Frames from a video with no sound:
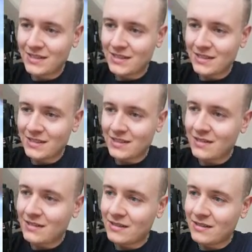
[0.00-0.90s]

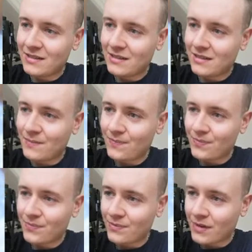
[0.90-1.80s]

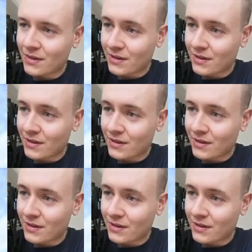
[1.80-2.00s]
No one is speaking in this clip.